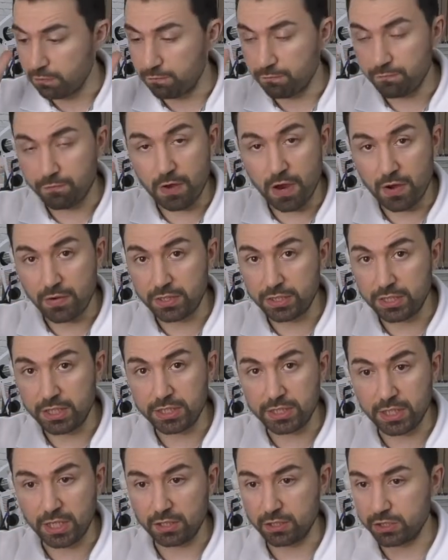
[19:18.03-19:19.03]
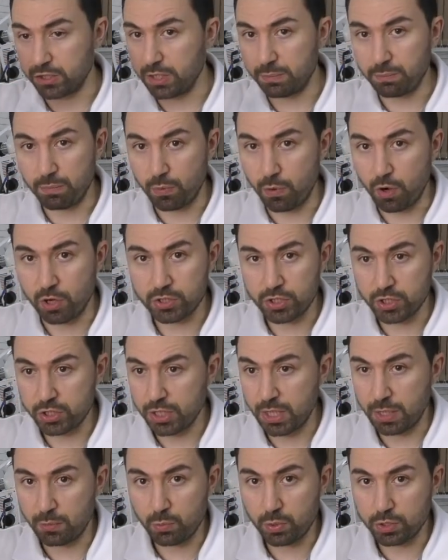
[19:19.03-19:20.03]
very details the process
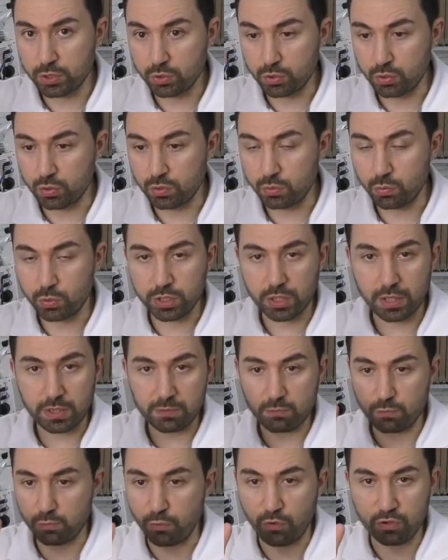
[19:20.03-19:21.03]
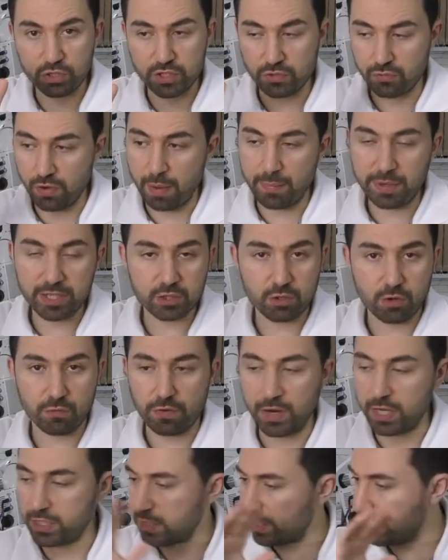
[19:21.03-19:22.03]
I would do. For ceramic
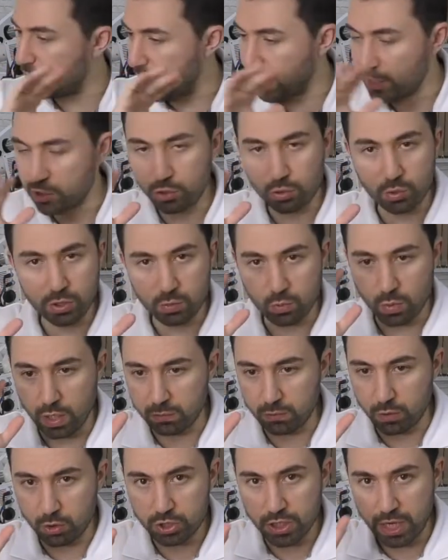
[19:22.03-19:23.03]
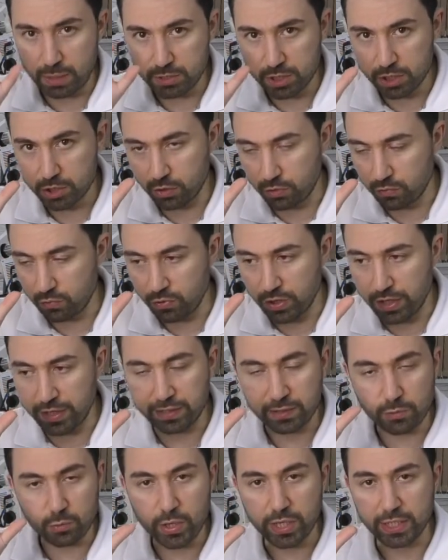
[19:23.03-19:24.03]
surface, let's do it one more time, just really
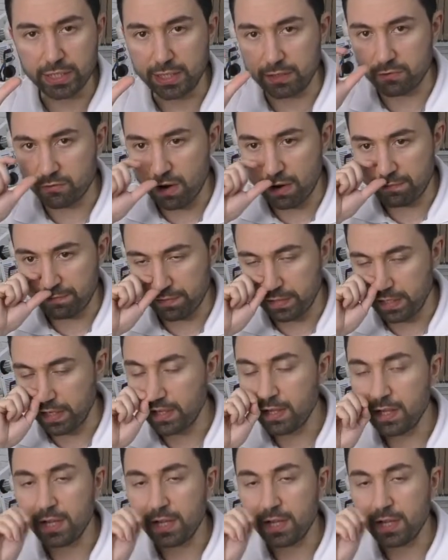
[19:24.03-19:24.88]
quickly and roughly.